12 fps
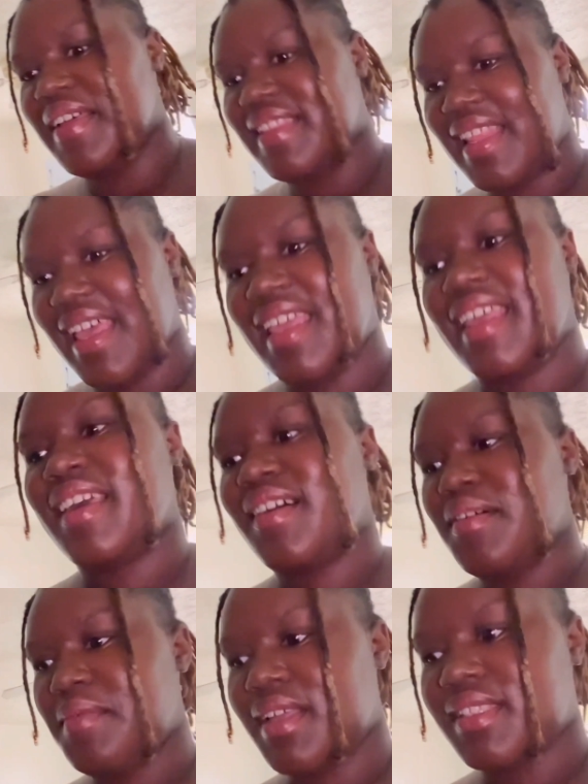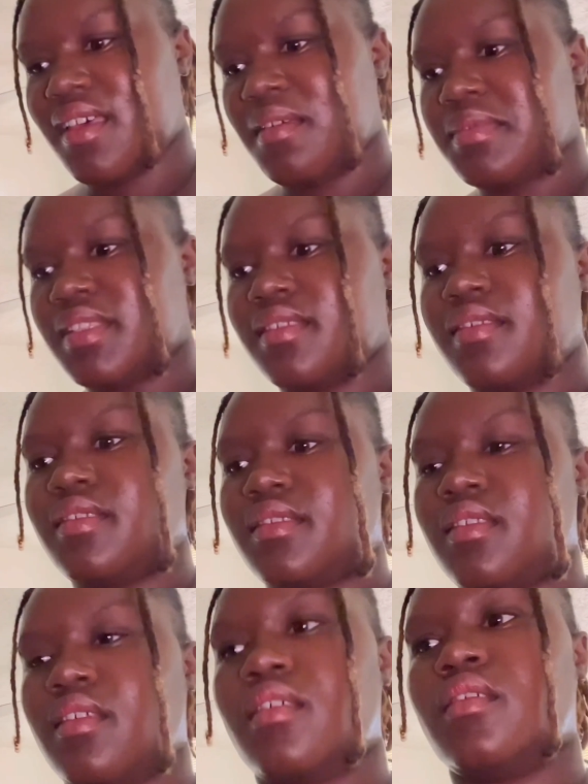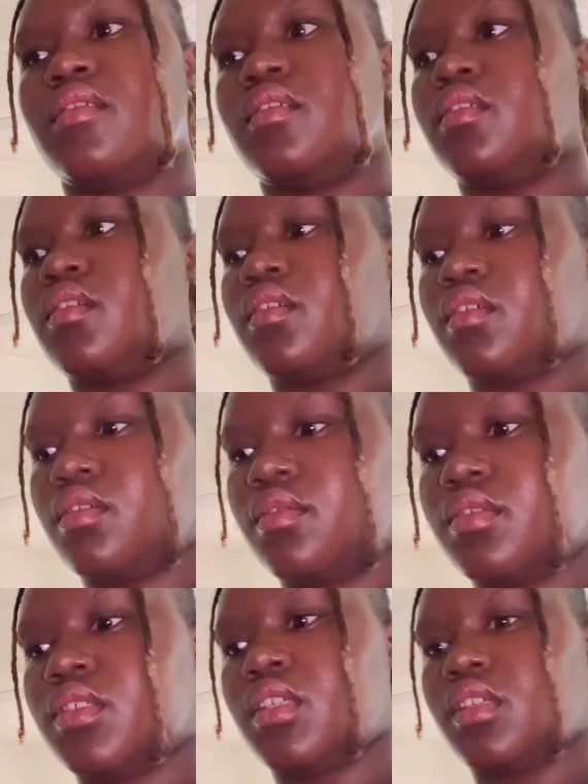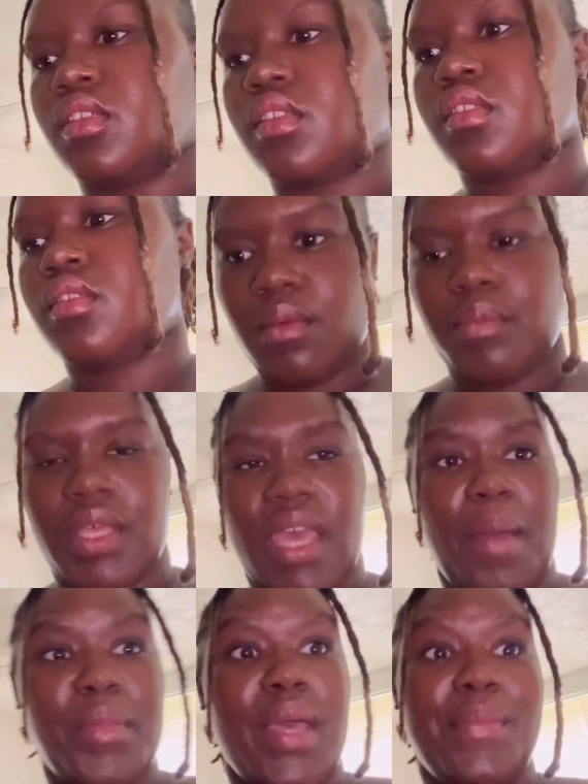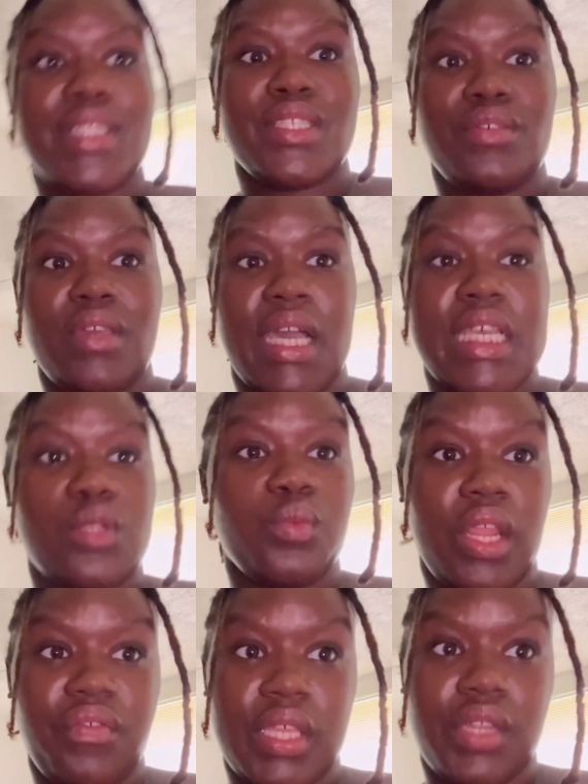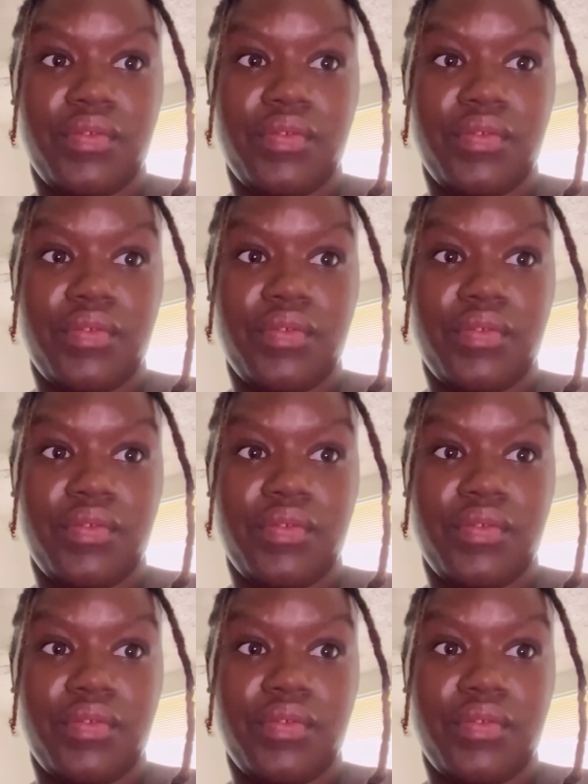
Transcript: like all my tops is just like oh jeez but i'm gonna come back to you guys when i find a